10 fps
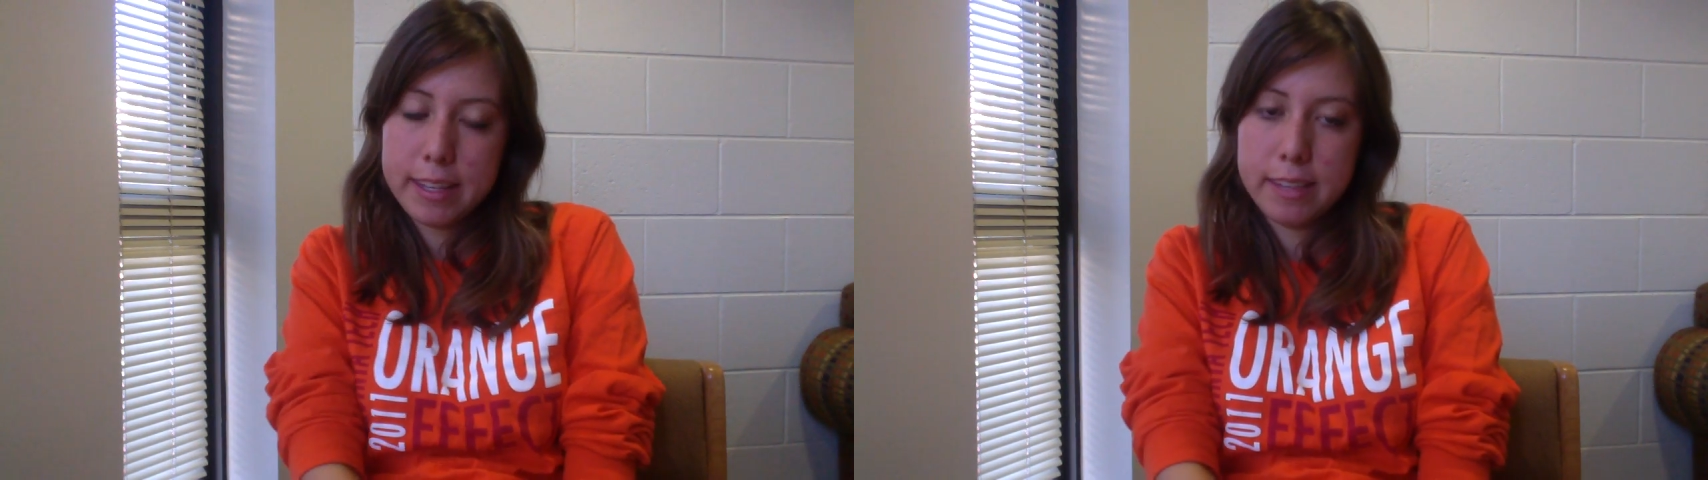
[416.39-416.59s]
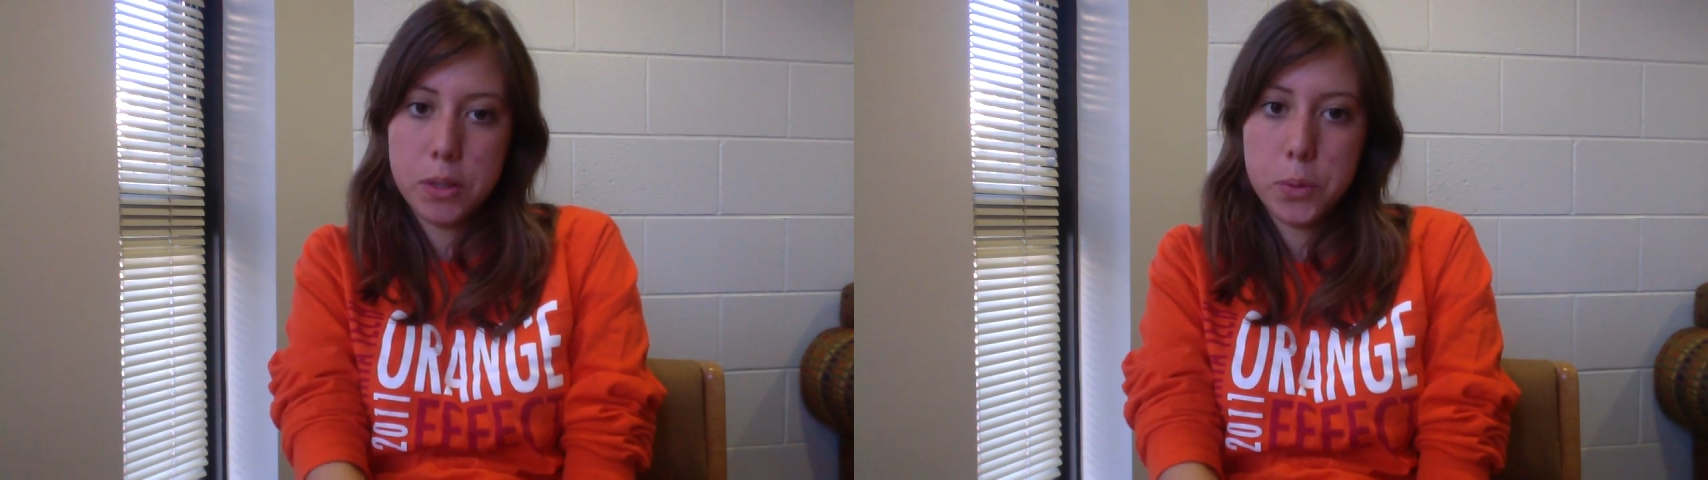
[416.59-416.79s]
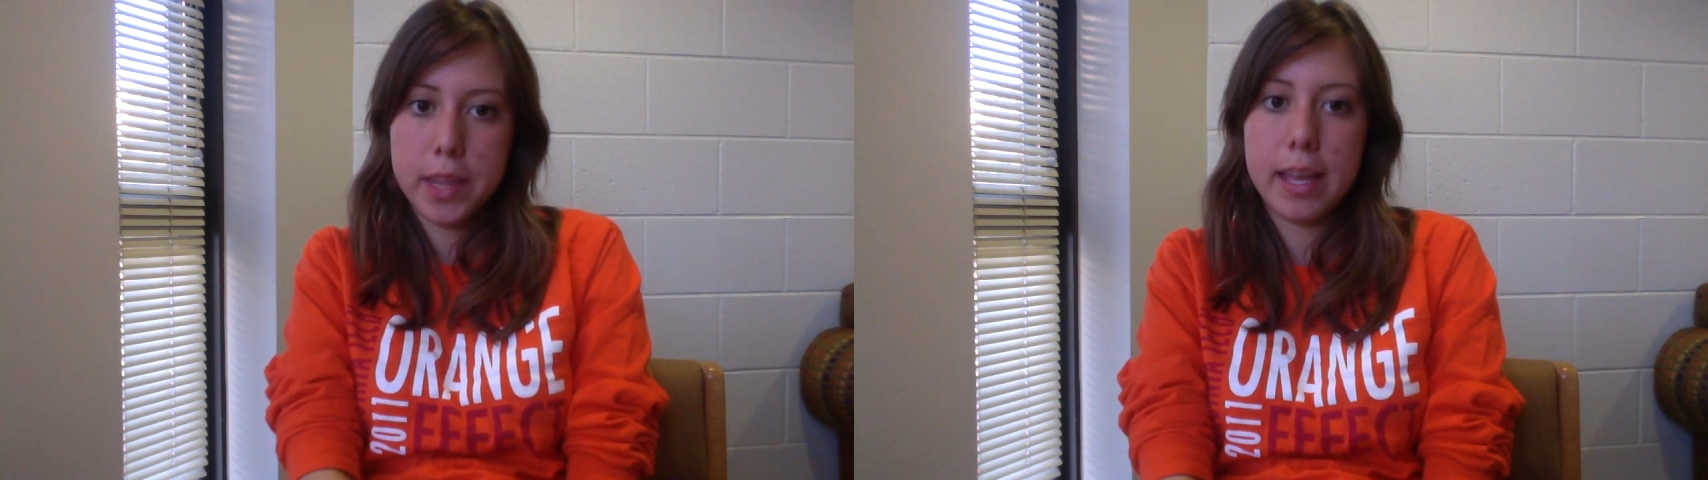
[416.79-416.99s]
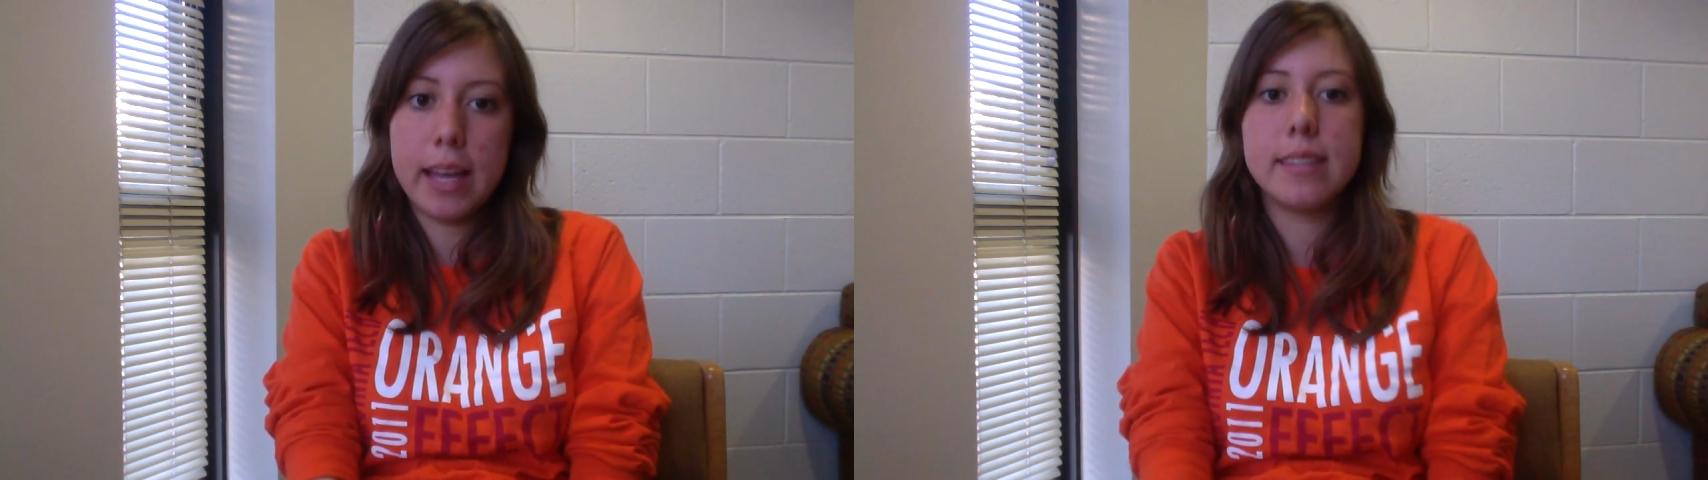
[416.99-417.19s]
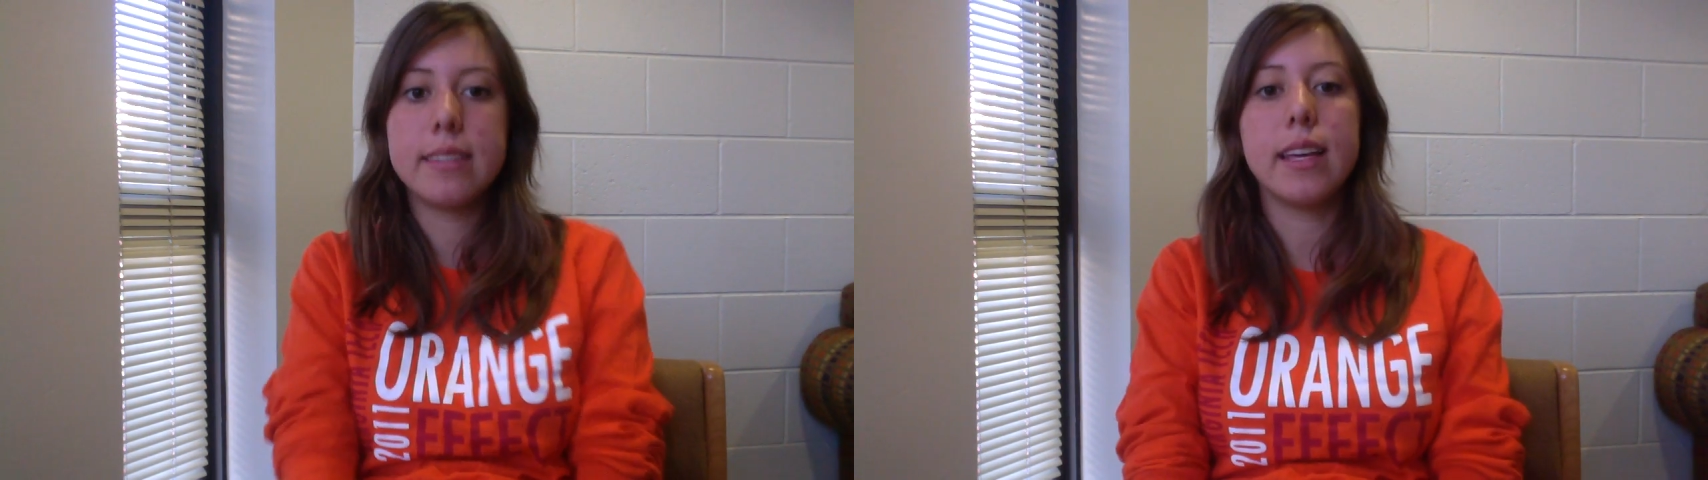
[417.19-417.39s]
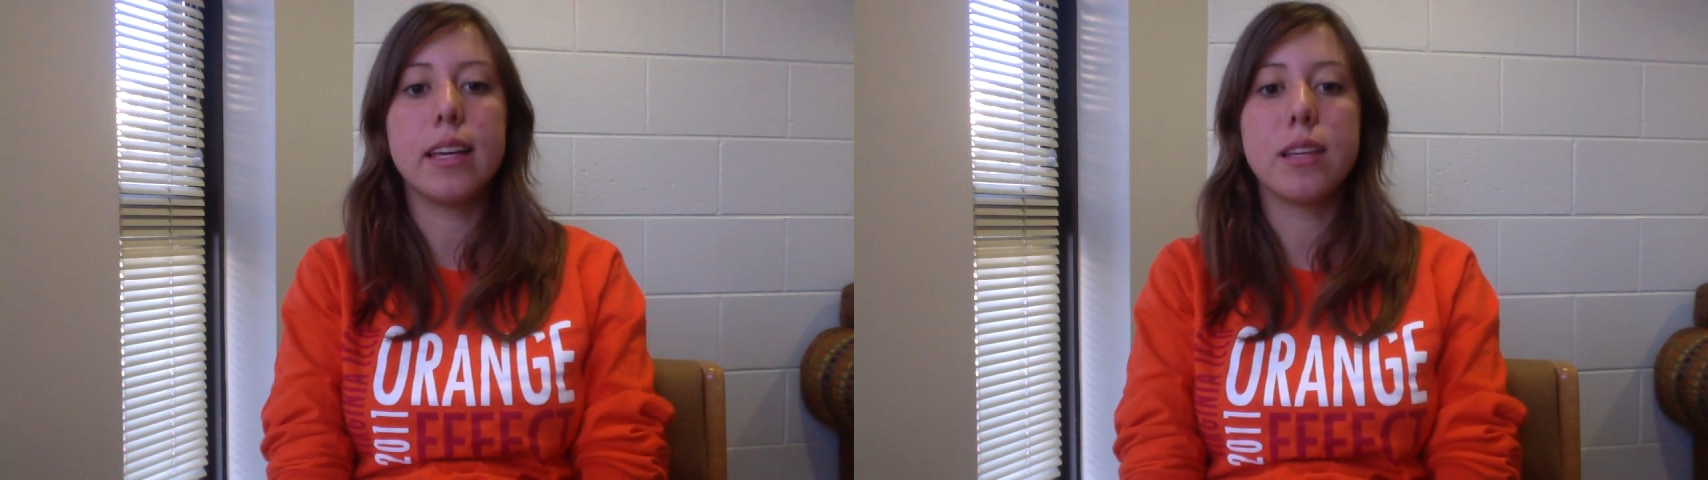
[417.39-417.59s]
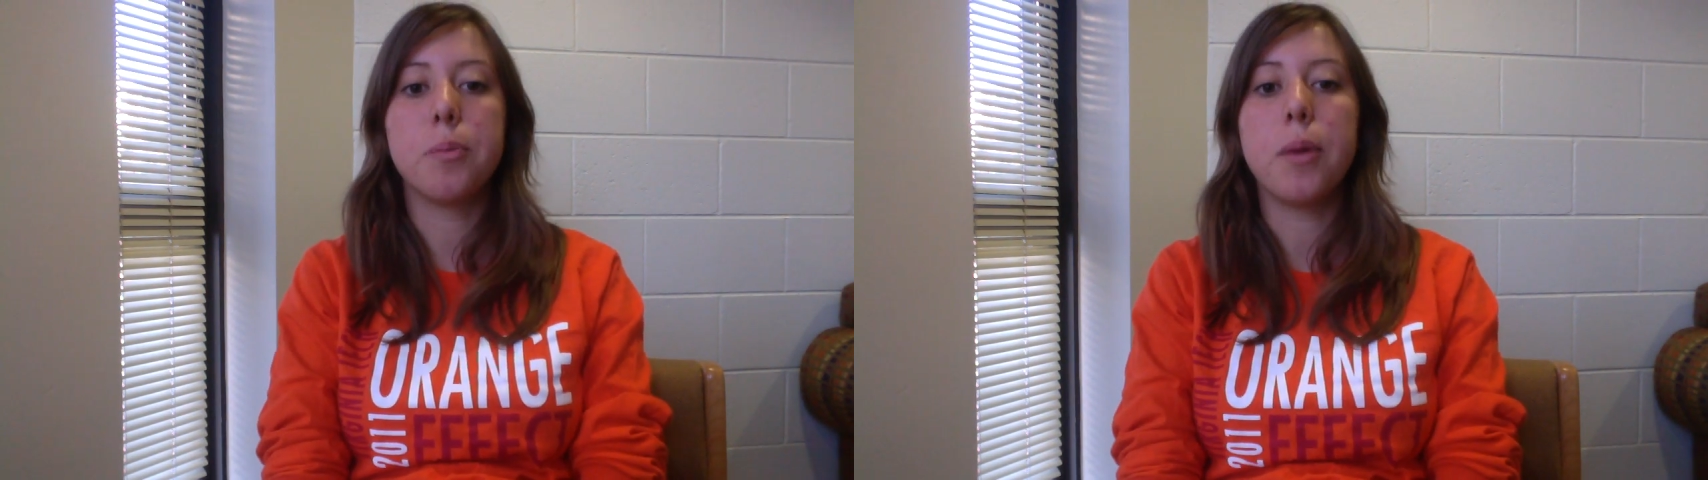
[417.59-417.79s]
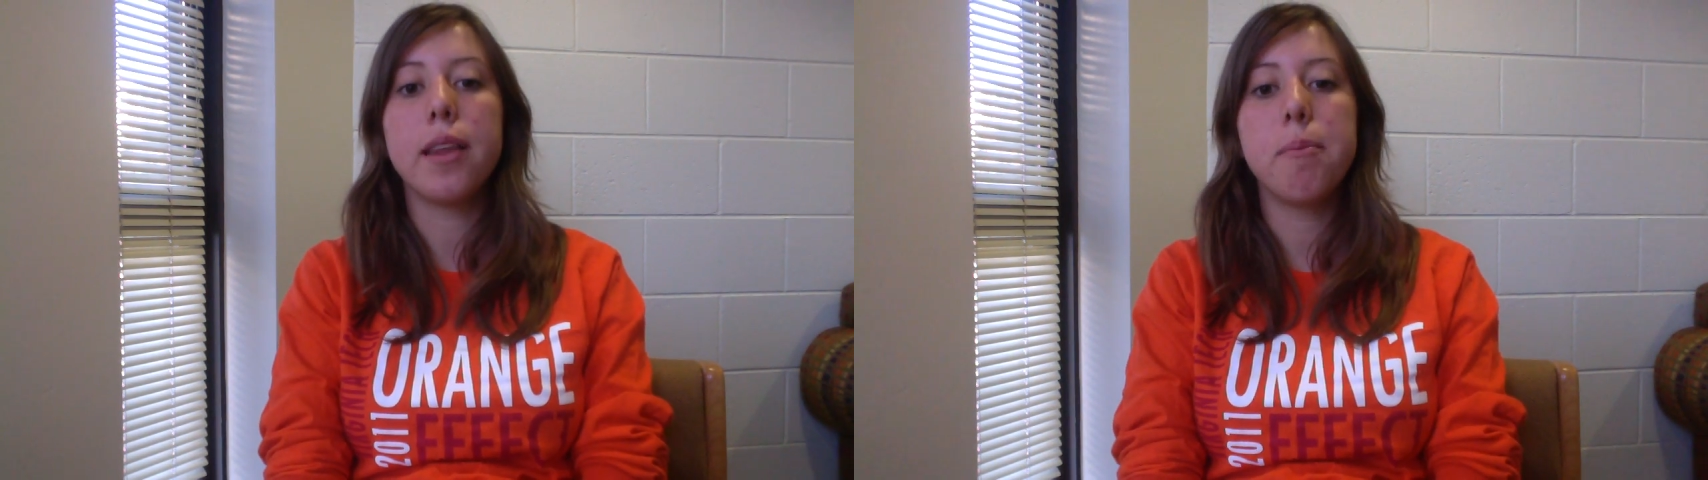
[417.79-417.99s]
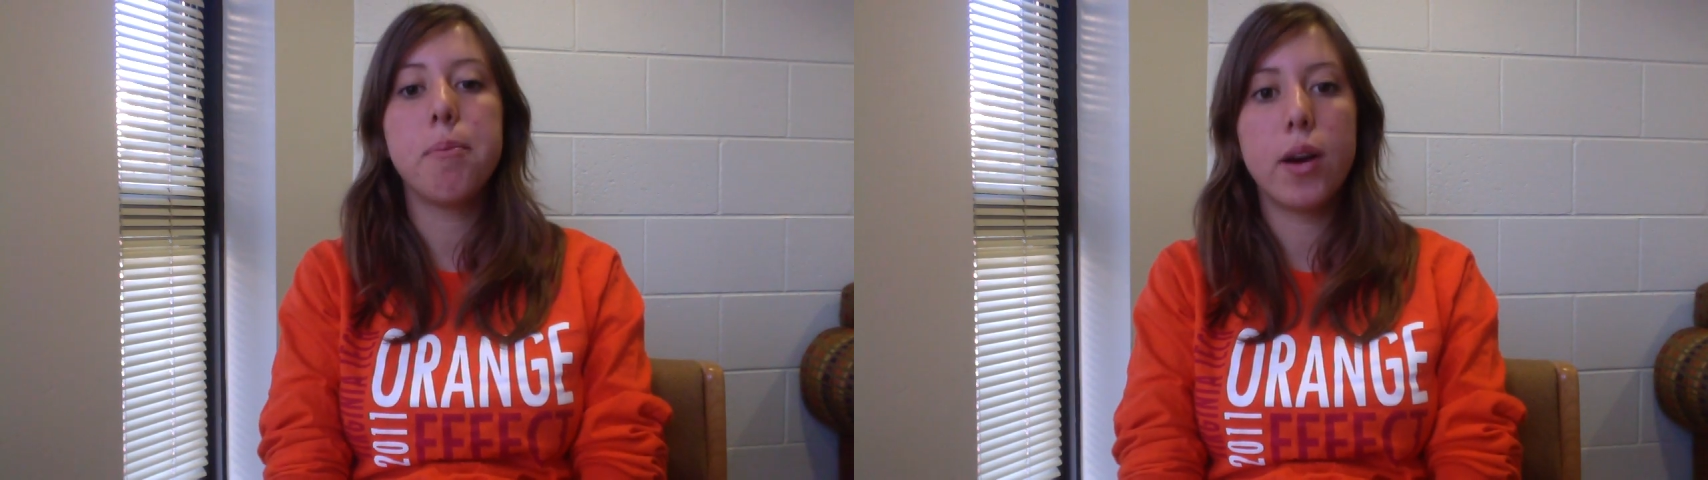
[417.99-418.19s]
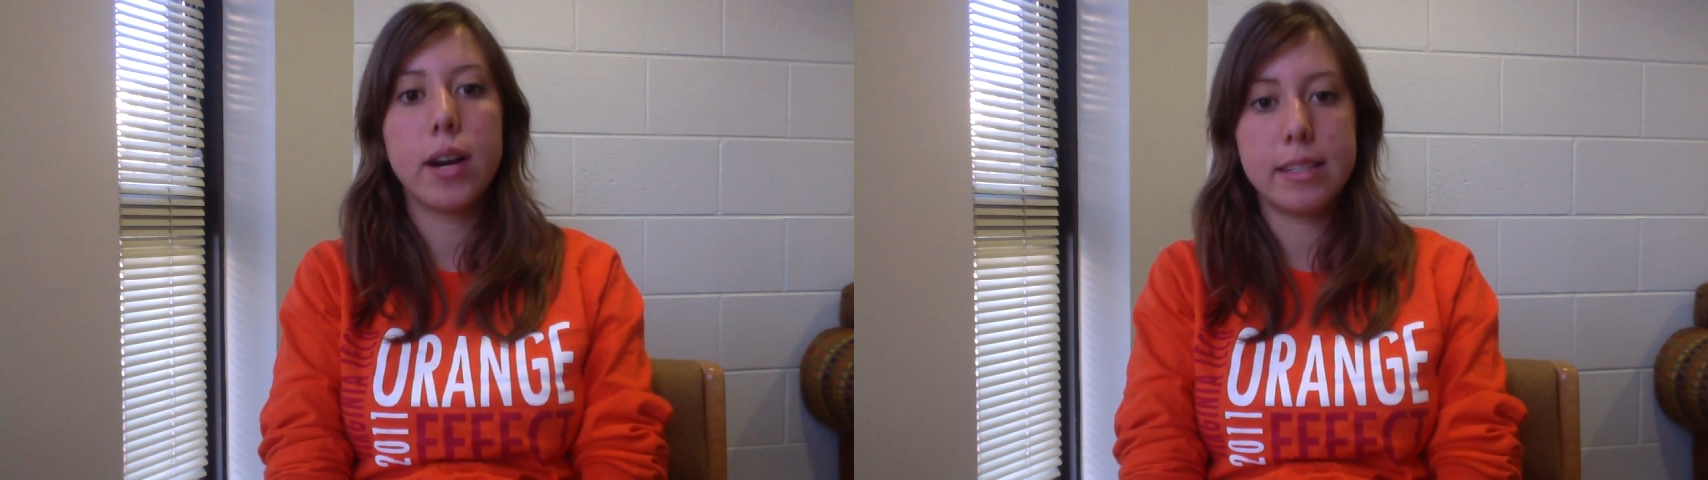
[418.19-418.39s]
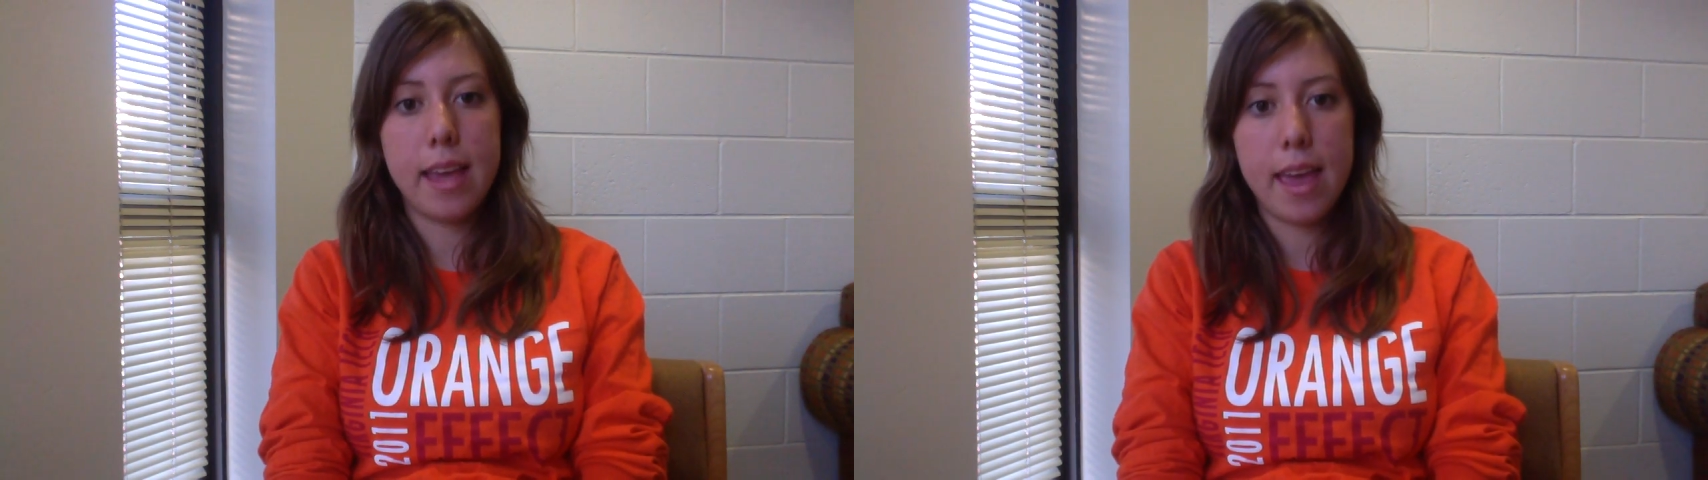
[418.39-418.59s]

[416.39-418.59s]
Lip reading: He's the one that sings Body Parts